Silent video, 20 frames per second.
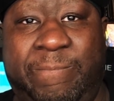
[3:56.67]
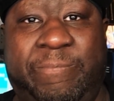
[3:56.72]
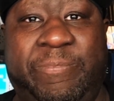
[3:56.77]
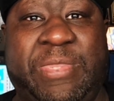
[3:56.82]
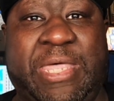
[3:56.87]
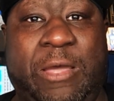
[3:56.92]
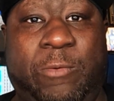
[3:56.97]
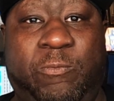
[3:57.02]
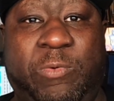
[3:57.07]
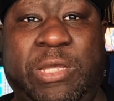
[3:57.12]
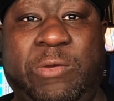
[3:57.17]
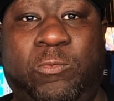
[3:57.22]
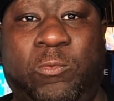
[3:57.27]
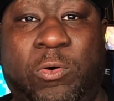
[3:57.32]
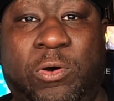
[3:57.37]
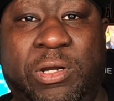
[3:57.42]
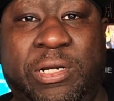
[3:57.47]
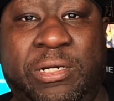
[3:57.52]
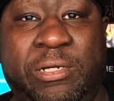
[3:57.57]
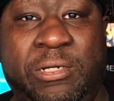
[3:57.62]
that we
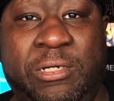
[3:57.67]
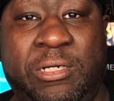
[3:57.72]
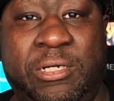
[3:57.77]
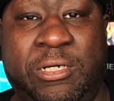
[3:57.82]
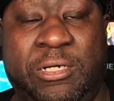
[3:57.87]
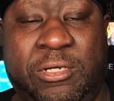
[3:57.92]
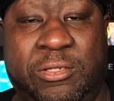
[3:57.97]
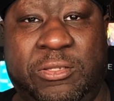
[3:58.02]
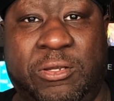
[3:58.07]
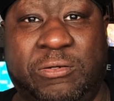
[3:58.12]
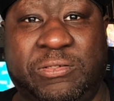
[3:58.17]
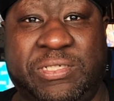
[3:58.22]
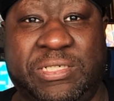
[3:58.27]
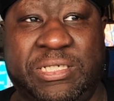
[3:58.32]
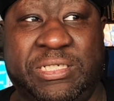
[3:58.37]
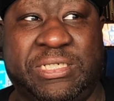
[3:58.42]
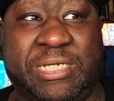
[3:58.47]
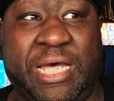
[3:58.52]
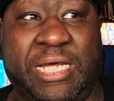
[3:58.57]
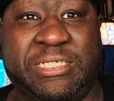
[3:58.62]
want. Those are
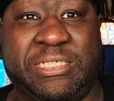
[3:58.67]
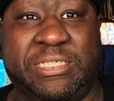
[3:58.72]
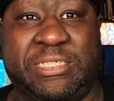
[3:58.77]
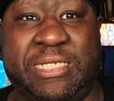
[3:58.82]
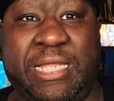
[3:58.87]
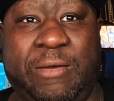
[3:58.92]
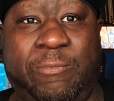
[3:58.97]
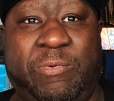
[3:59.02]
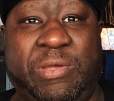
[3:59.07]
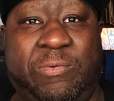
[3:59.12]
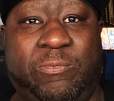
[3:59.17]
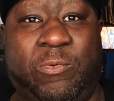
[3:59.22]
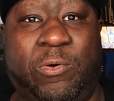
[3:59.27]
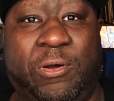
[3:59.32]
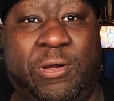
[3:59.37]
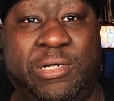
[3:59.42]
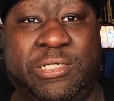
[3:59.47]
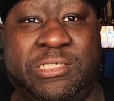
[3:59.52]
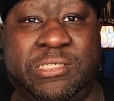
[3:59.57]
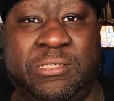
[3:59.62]
the sizes that we
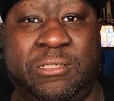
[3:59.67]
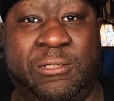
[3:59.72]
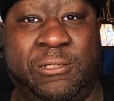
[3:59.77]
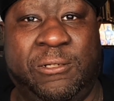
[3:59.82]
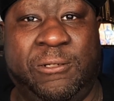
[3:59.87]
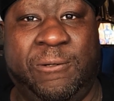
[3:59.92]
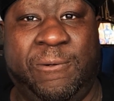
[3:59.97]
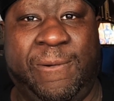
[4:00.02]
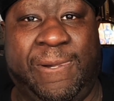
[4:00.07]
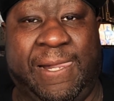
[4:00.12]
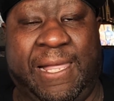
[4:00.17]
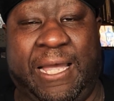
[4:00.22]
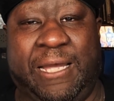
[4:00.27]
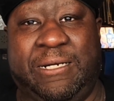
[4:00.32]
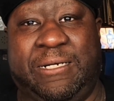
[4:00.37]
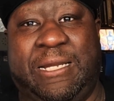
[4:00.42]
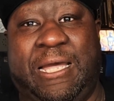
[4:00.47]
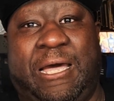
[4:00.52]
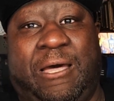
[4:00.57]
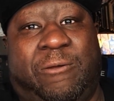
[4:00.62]
want.
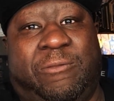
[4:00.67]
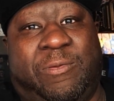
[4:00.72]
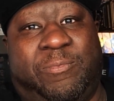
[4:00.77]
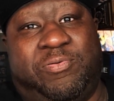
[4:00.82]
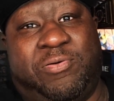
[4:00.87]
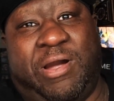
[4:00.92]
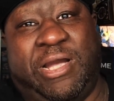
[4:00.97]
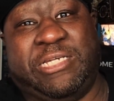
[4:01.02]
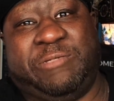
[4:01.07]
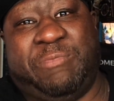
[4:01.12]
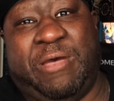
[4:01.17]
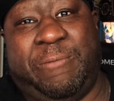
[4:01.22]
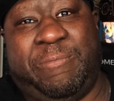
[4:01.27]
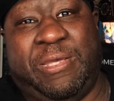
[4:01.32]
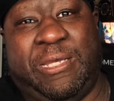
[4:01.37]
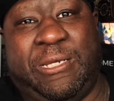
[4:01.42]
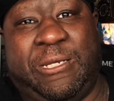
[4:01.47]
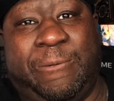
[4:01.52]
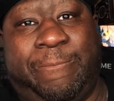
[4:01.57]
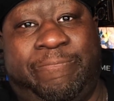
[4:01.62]
Now, the price might
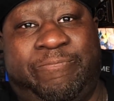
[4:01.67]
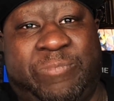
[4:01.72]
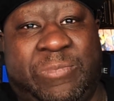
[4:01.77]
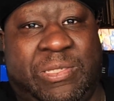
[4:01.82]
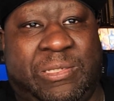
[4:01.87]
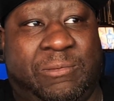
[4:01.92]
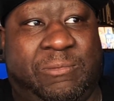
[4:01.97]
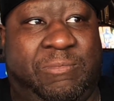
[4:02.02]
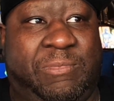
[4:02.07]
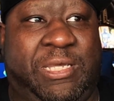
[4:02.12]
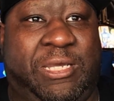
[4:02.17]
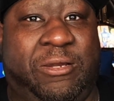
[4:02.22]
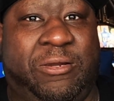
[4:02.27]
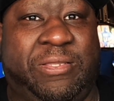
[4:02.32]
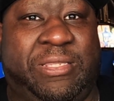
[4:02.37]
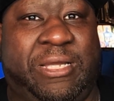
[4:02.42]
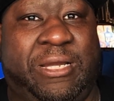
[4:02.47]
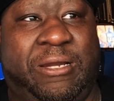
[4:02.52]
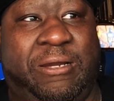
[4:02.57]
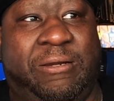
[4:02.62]
be
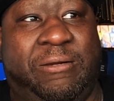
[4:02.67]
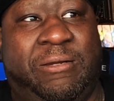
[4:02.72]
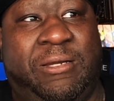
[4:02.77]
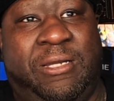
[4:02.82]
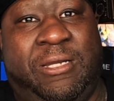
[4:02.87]
here, there,